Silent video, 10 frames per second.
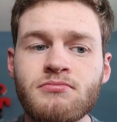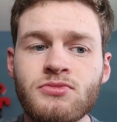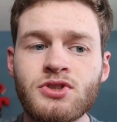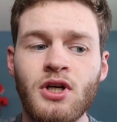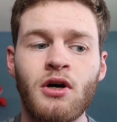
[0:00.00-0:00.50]

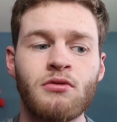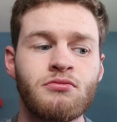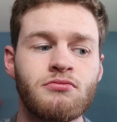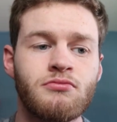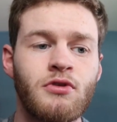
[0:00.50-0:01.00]
so
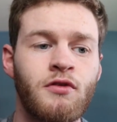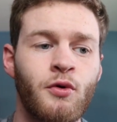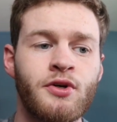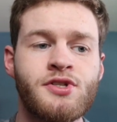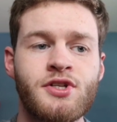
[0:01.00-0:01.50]

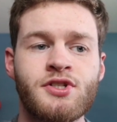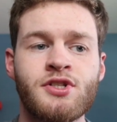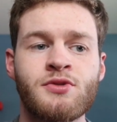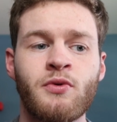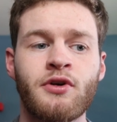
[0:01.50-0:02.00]
course, this
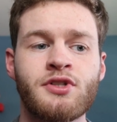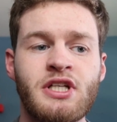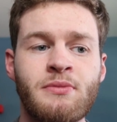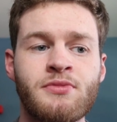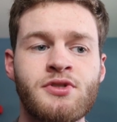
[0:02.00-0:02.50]
is where
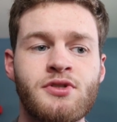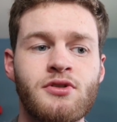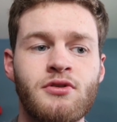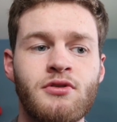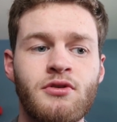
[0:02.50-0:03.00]
teams
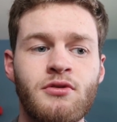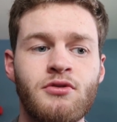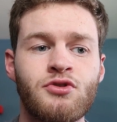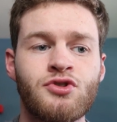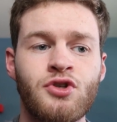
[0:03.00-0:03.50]

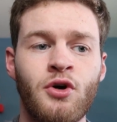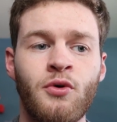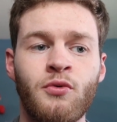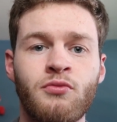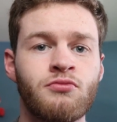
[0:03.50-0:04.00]

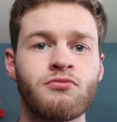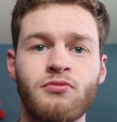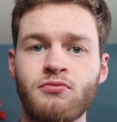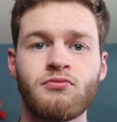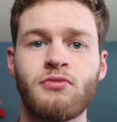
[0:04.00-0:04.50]
show
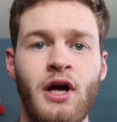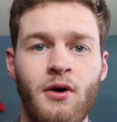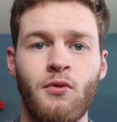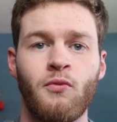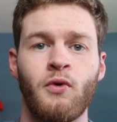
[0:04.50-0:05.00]

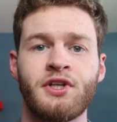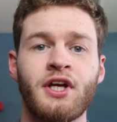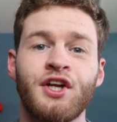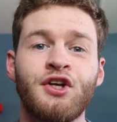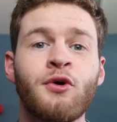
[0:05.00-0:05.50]
what
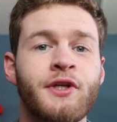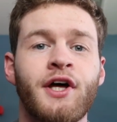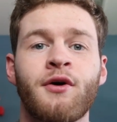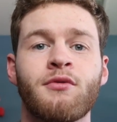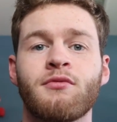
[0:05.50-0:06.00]
they can do
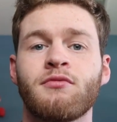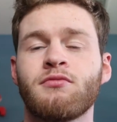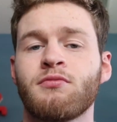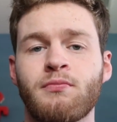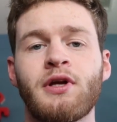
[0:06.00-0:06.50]
without
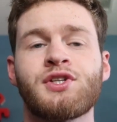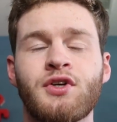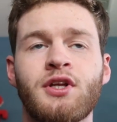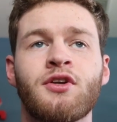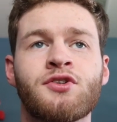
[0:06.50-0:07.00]

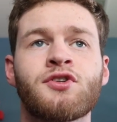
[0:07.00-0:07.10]
basically their